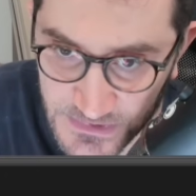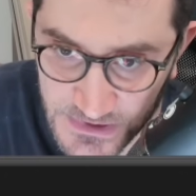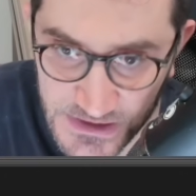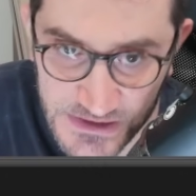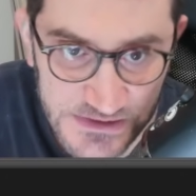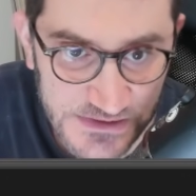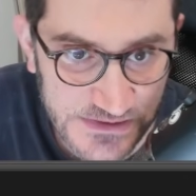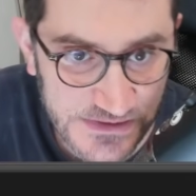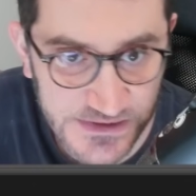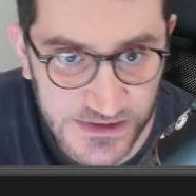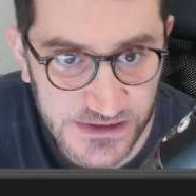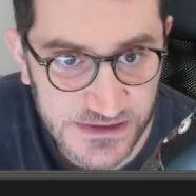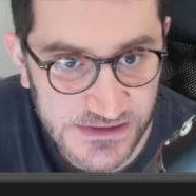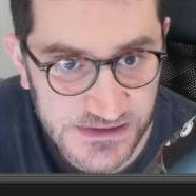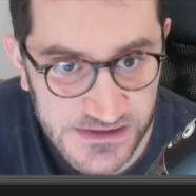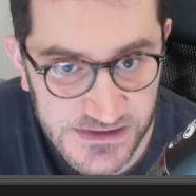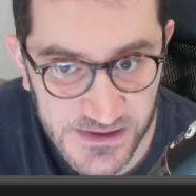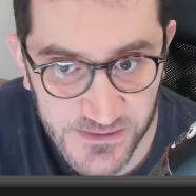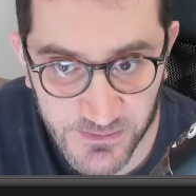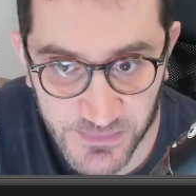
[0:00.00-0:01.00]
That's
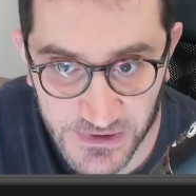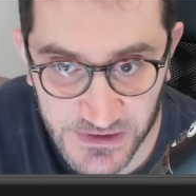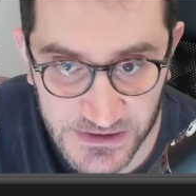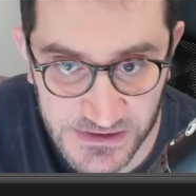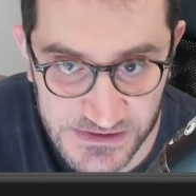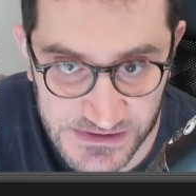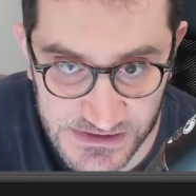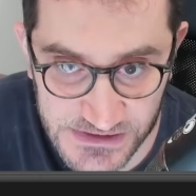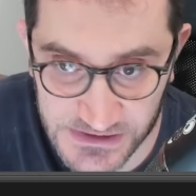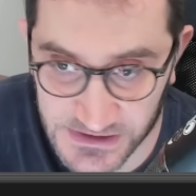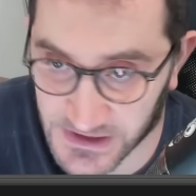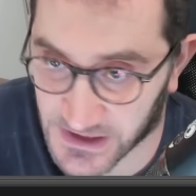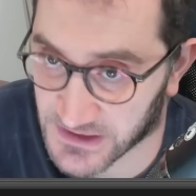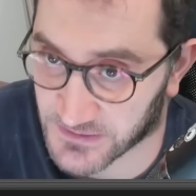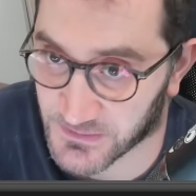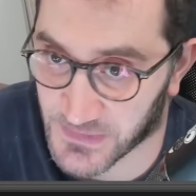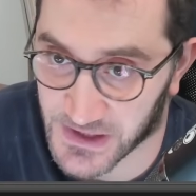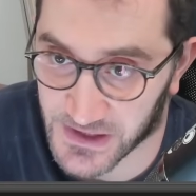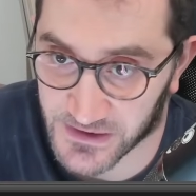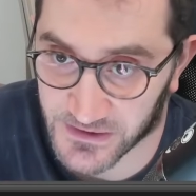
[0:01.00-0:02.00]
simple as it
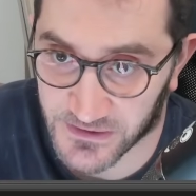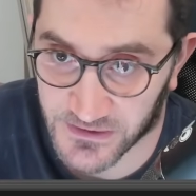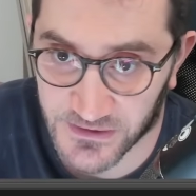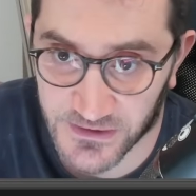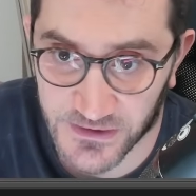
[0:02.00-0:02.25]
can be.